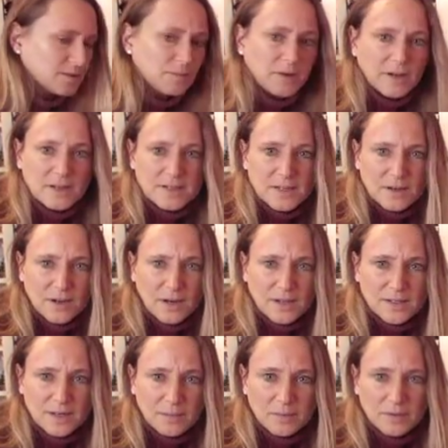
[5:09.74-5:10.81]
seem like it took
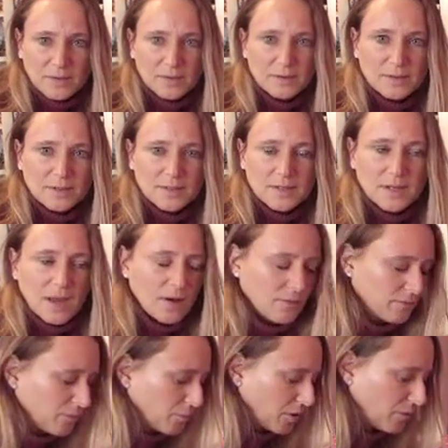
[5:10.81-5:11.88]
any time to get
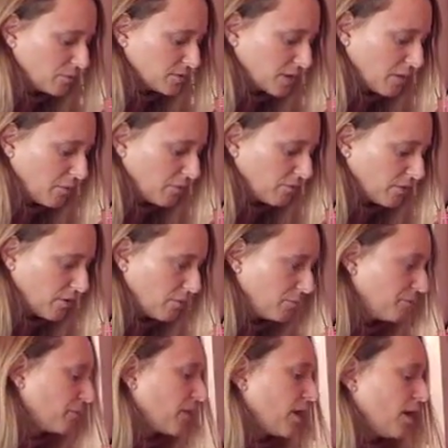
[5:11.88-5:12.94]
from where it was coming
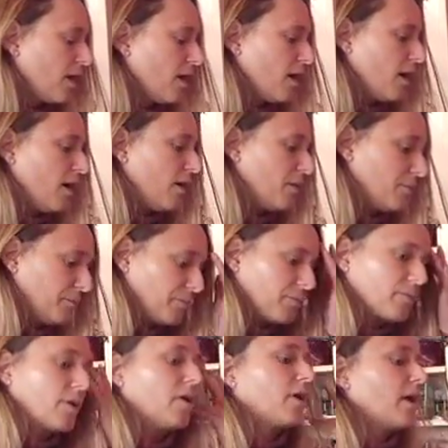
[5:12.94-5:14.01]
from. Um,
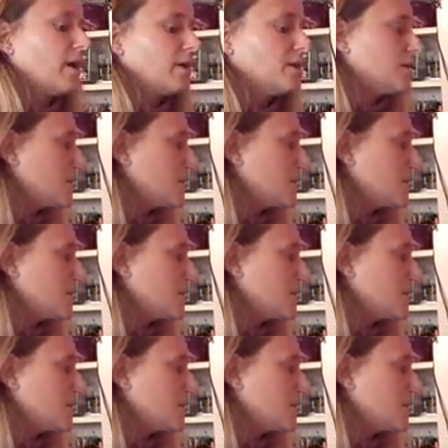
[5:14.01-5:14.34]
okay,